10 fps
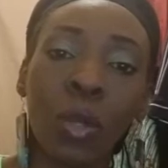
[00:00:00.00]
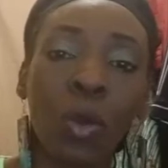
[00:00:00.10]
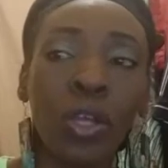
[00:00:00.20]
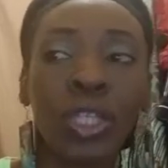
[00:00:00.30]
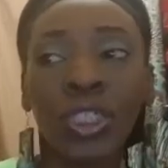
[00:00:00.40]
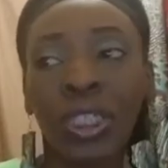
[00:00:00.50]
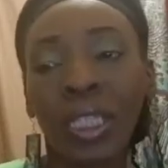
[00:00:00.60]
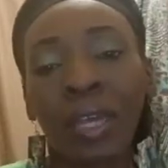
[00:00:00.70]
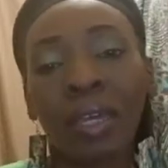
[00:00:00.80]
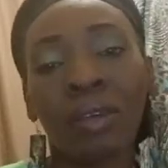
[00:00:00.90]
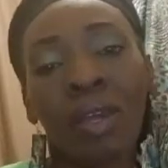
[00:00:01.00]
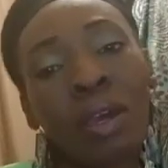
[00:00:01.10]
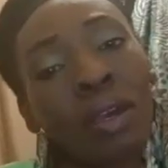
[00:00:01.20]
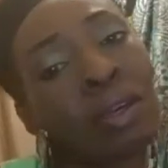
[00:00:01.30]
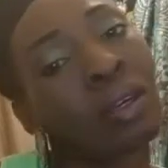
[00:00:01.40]
Or is she like,
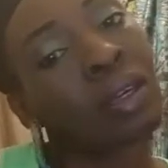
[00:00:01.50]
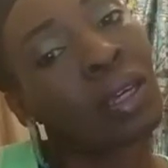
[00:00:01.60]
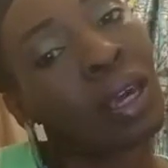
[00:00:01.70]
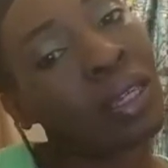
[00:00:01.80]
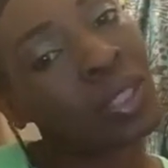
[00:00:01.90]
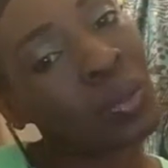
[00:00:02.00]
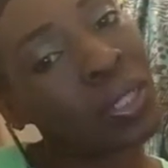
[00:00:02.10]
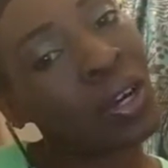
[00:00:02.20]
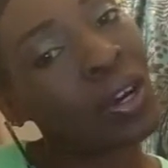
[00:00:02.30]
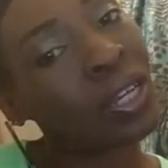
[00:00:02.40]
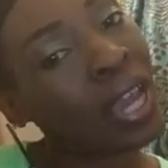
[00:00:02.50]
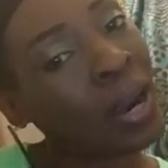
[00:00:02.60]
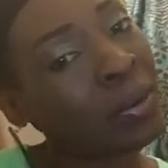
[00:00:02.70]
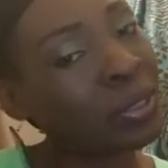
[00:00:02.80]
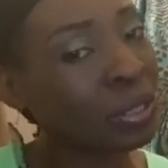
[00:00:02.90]
"Hey, sweetheart,
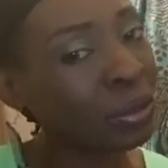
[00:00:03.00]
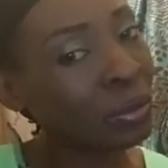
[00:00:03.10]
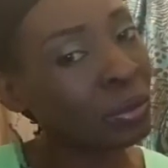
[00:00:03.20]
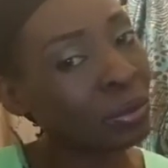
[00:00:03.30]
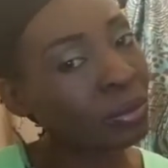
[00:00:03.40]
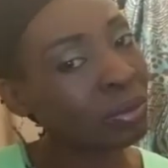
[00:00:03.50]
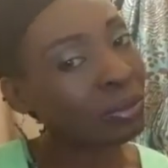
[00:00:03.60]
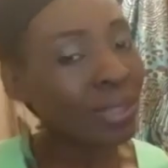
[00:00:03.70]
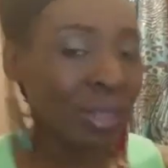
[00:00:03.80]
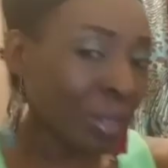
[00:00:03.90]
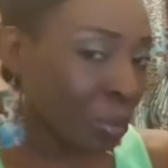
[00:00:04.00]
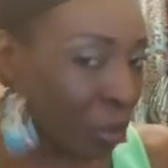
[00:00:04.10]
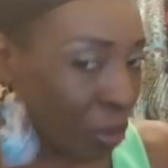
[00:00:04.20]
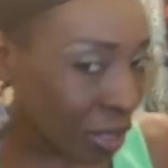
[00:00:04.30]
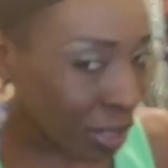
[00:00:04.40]
how are you? Good
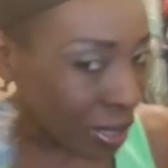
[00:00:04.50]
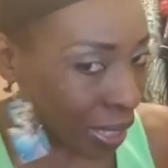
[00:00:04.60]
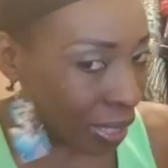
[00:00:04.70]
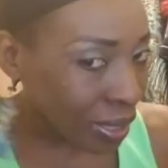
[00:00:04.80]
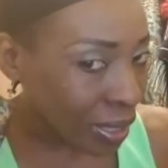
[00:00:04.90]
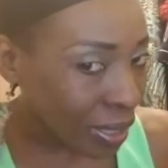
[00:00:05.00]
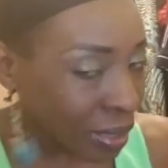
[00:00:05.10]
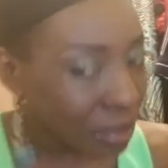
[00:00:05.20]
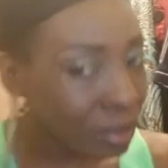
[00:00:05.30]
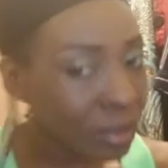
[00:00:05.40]
morning, sexy."